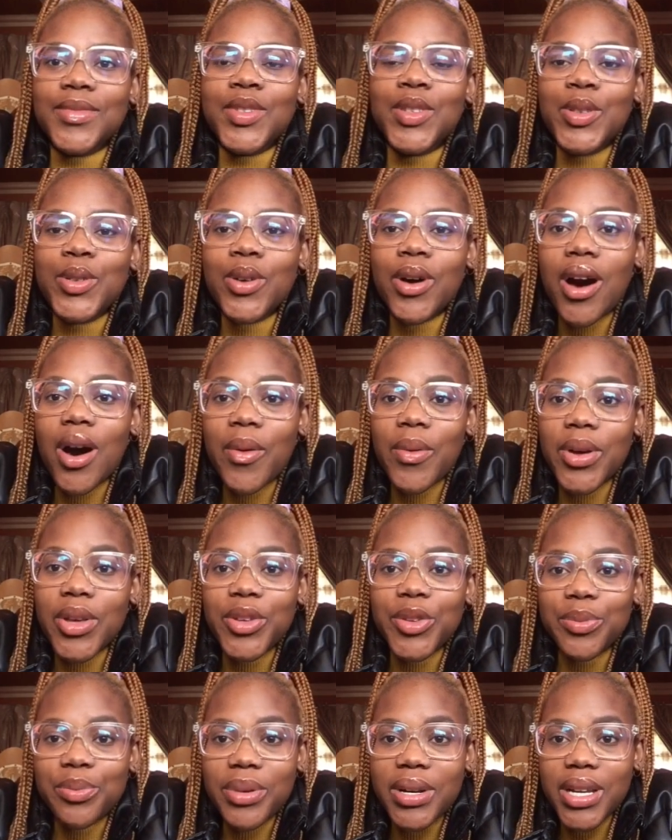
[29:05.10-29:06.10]
You are where
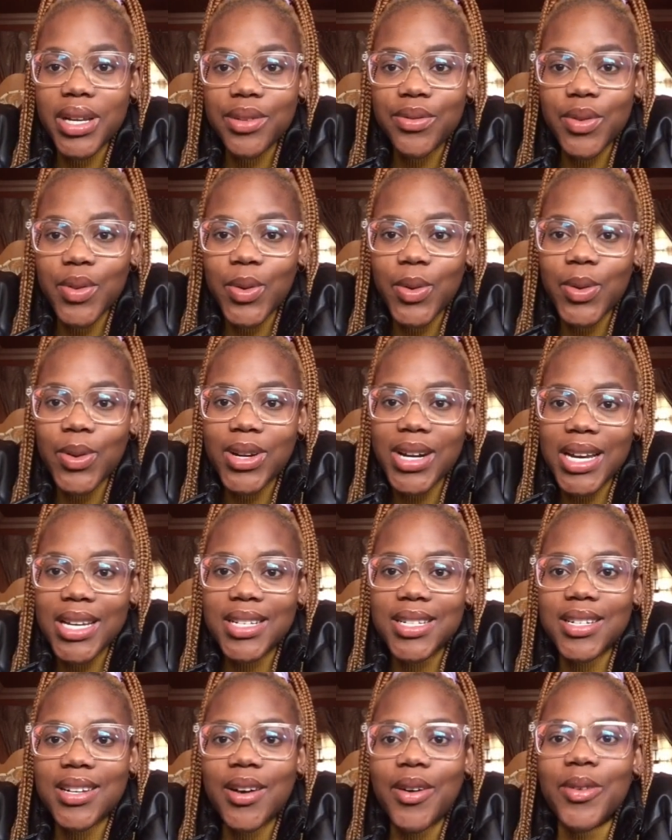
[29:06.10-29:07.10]
you prayed for
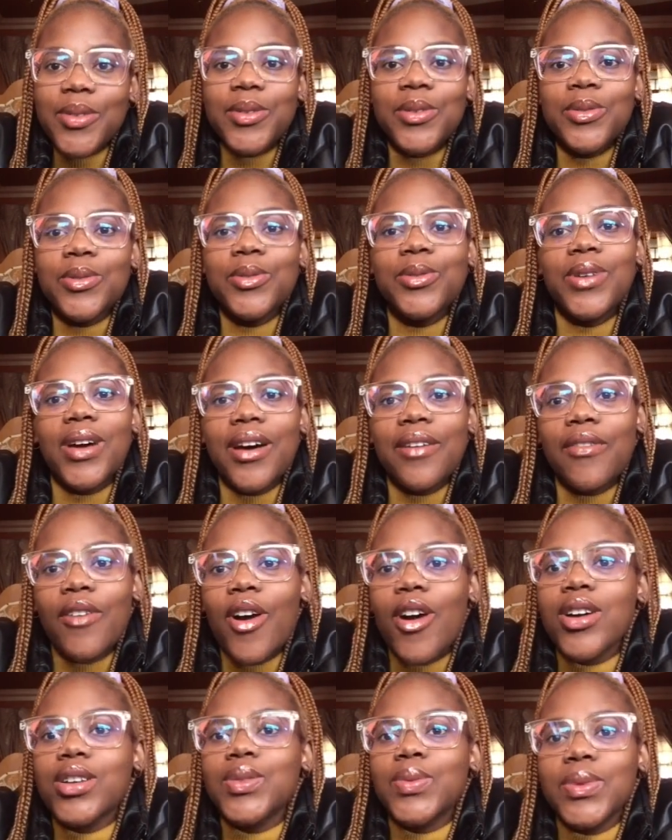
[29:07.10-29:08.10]
right now. You have
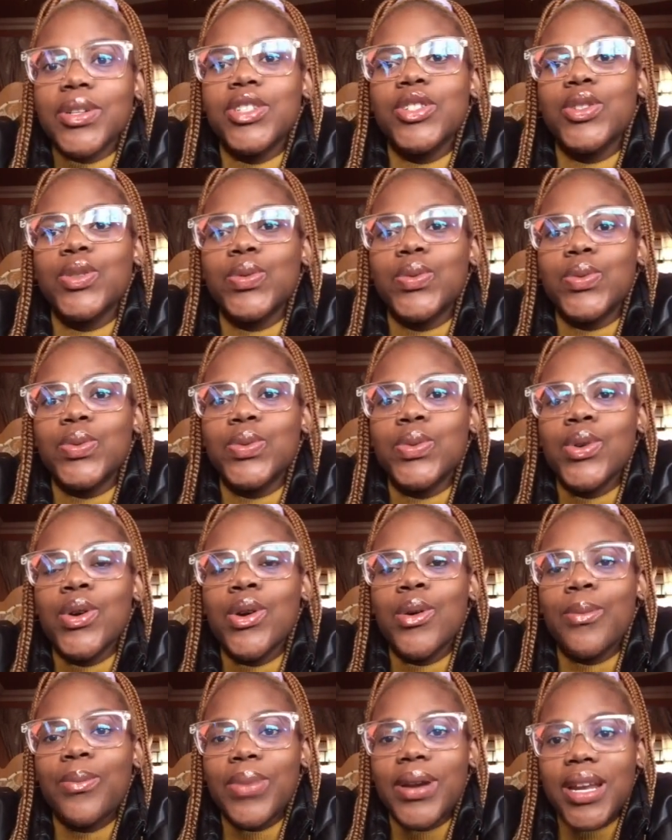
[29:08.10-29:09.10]
got what you
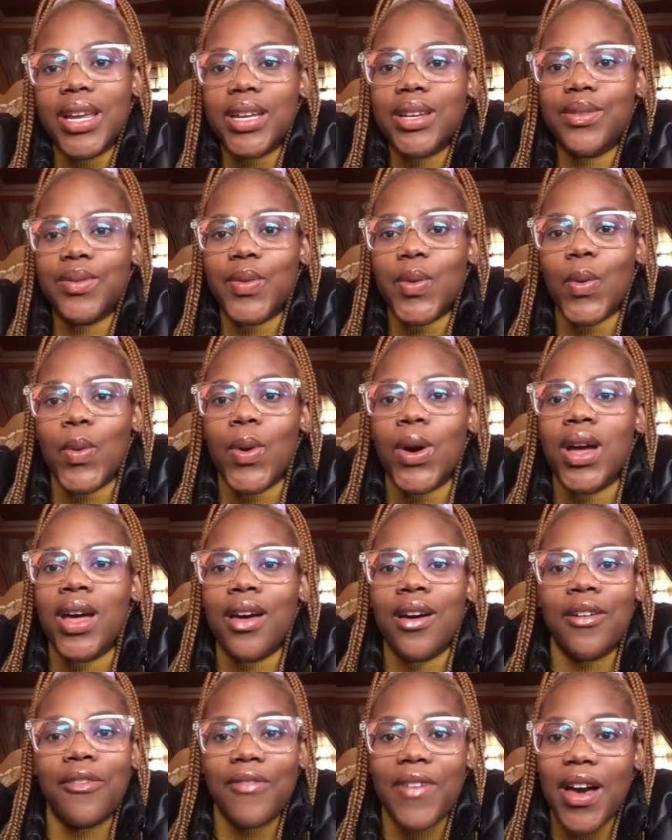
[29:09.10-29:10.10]
prayed for
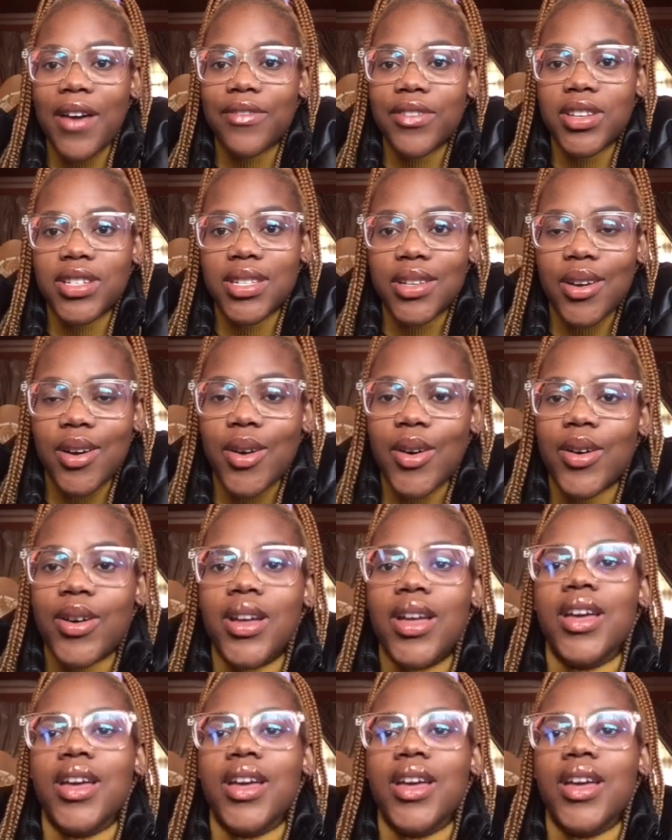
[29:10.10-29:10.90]
5 years ago.